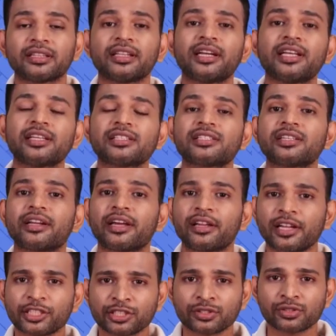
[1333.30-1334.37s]
That is,
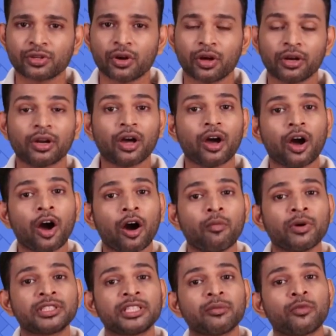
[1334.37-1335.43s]
regulations on how
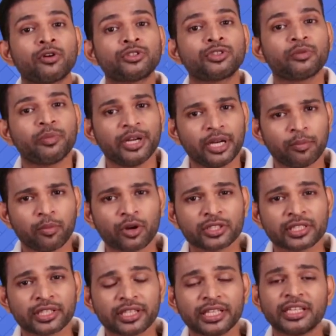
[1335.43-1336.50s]
much amount should be
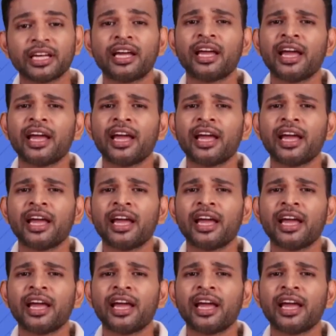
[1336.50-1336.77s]
deposited